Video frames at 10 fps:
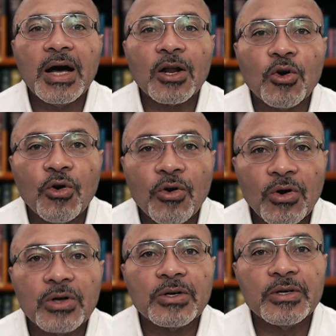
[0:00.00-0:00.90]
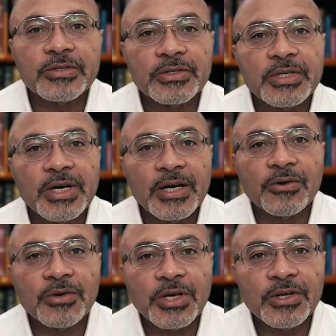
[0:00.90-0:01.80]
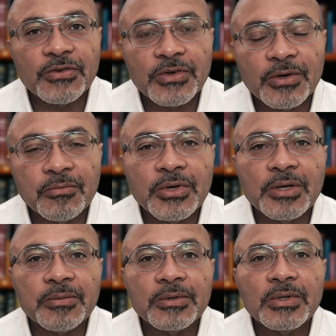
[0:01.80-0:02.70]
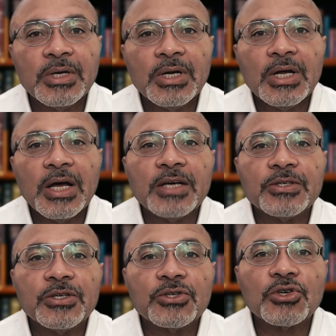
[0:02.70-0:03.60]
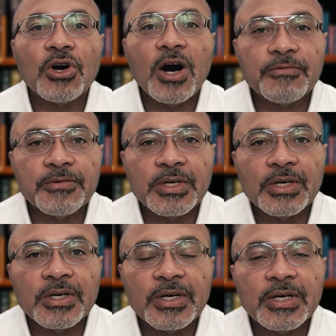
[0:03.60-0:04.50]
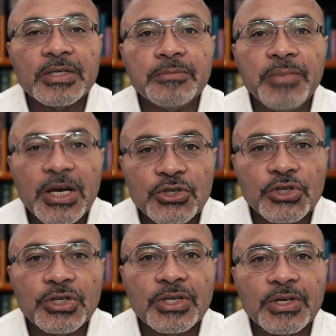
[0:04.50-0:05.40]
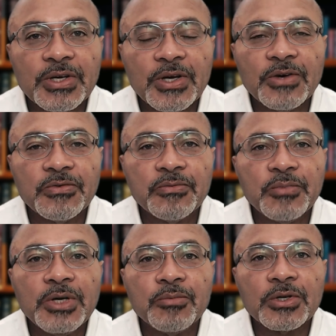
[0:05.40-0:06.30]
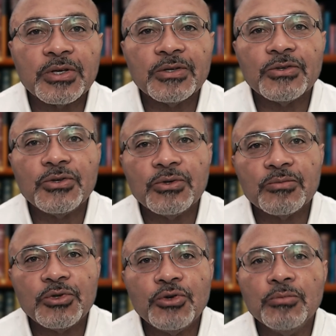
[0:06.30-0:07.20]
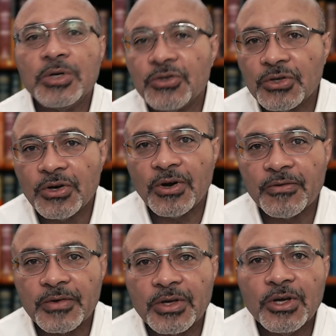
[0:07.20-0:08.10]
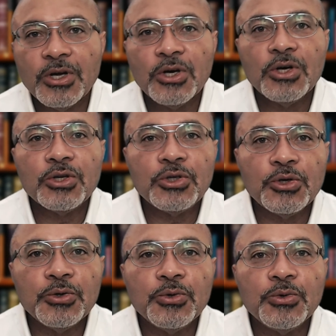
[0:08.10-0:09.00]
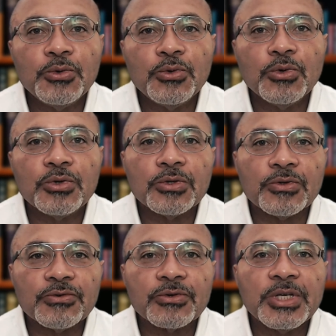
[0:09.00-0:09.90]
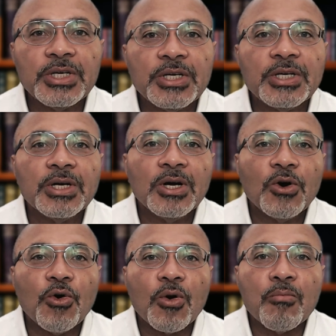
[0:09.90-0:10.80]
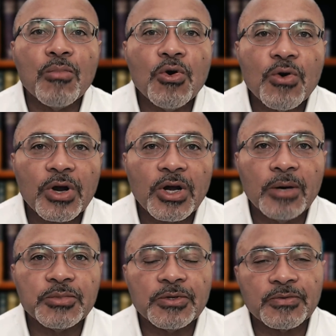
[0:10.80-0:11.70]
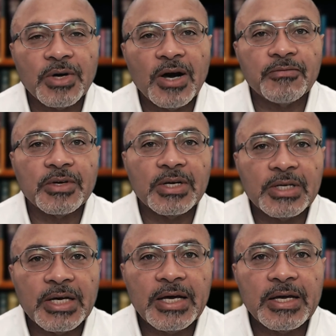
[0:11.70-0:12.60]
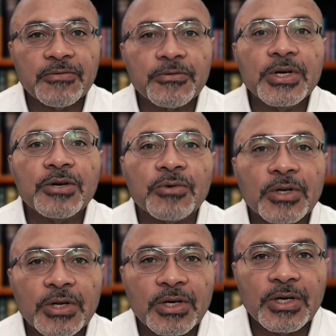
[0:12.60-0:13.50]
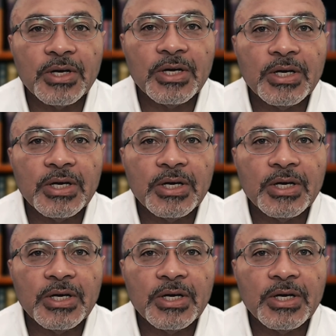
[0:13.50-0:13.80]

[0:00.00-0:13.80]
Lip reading: Alcohol causes diarrhea in some people, as does coffee, especially if people consume too much coffee. 2 to 3 or more cups of coffee a day frequently